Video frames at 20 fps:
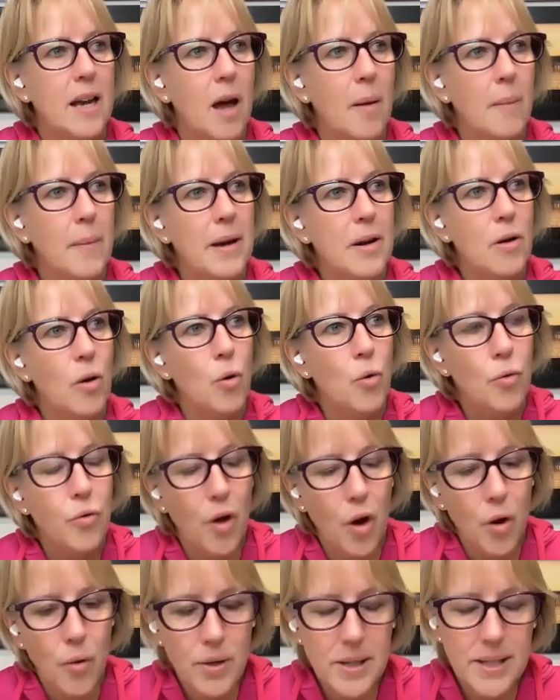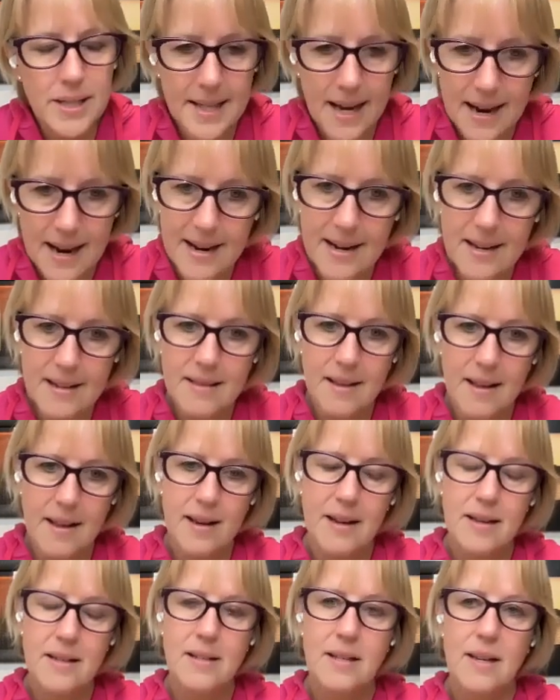Although in saying
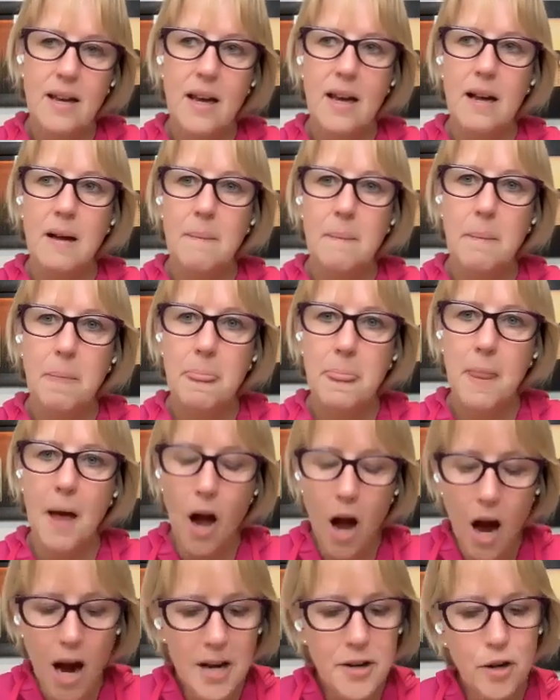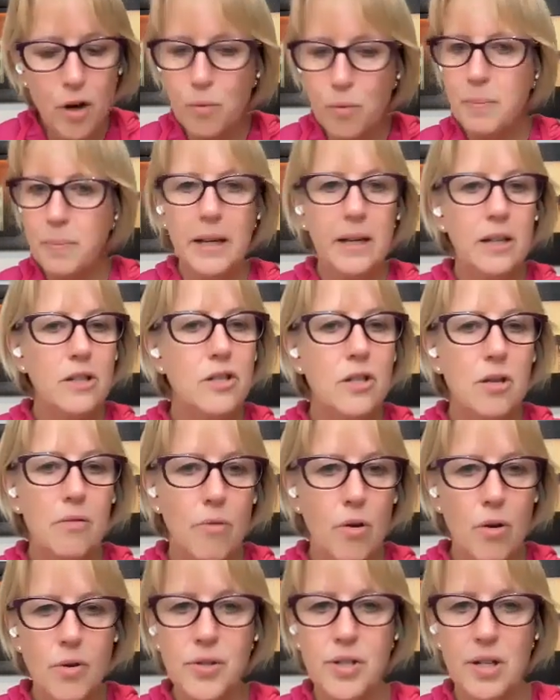that, I don't manage the
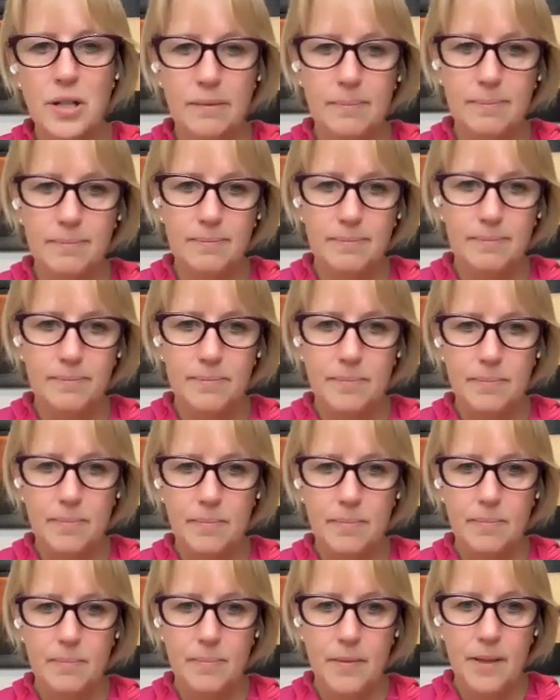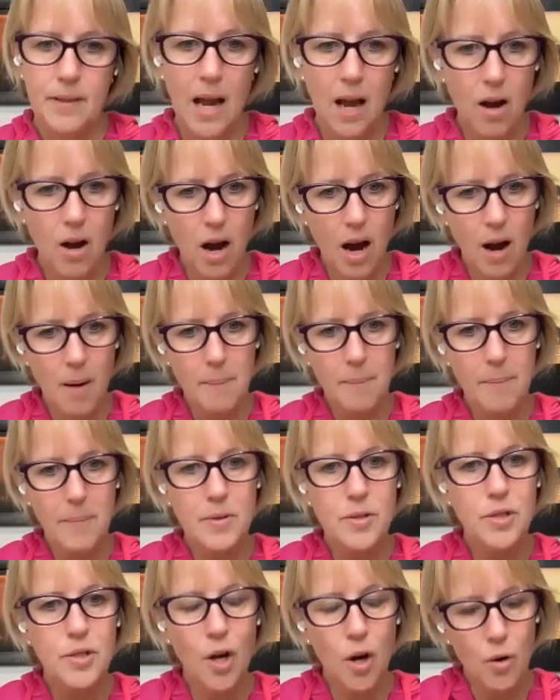roster. Okay. Now
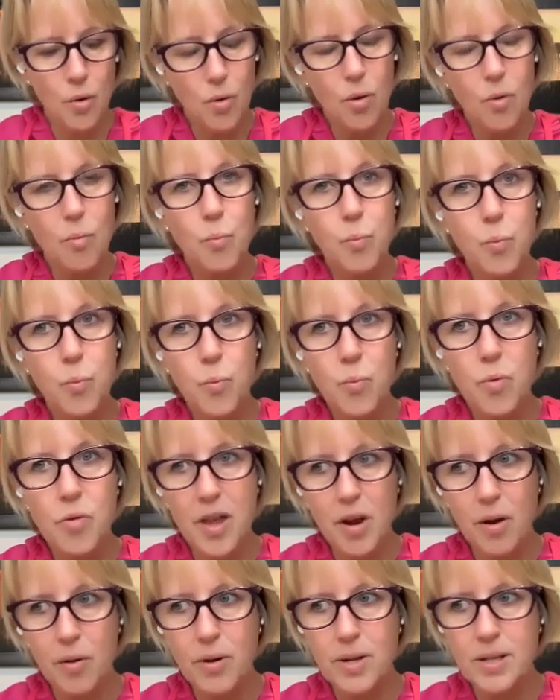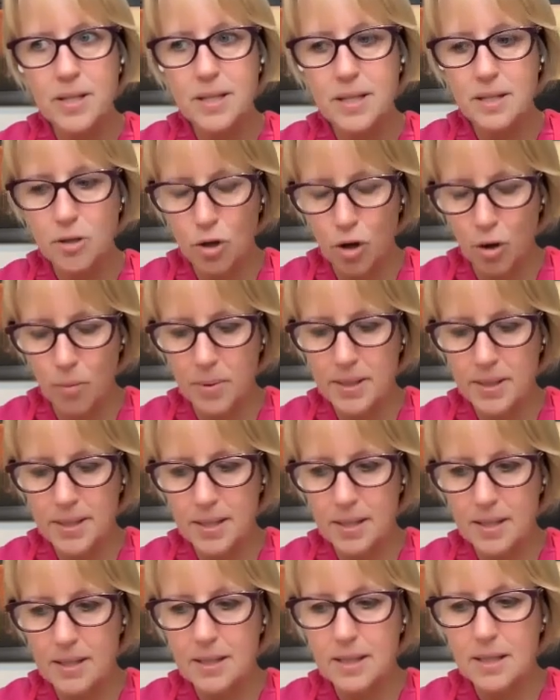there is
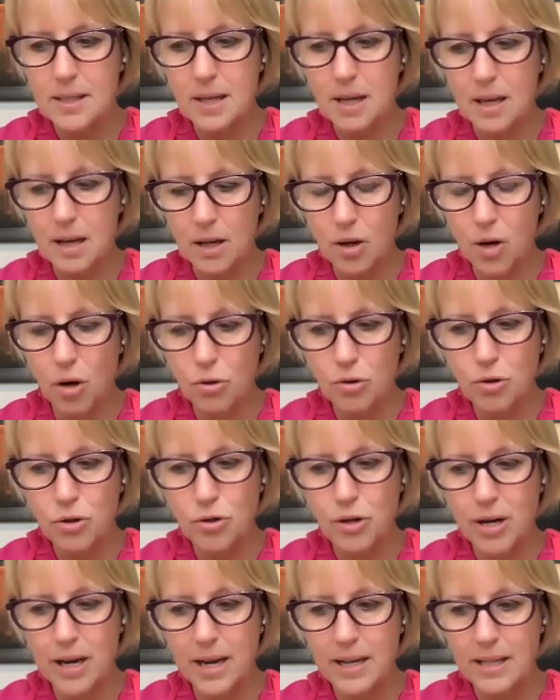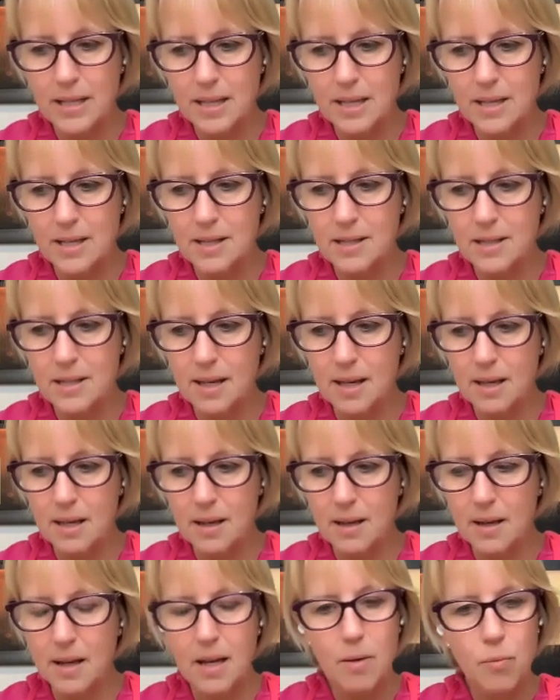Thomas's contract is
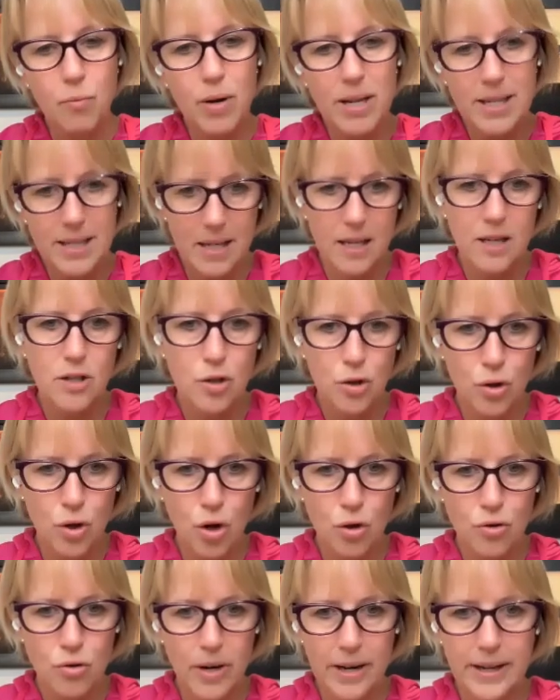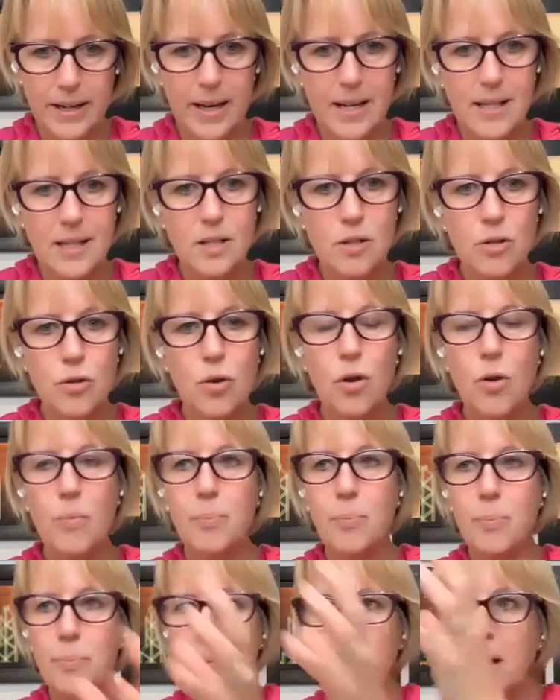a residential contract. It's not
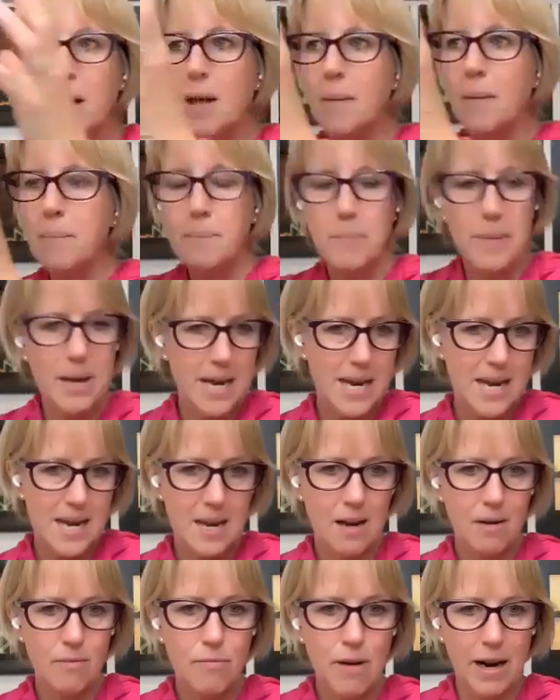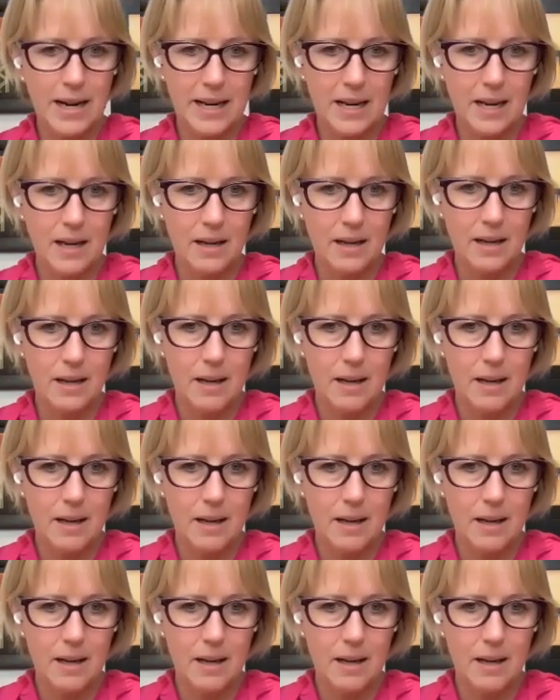me running it.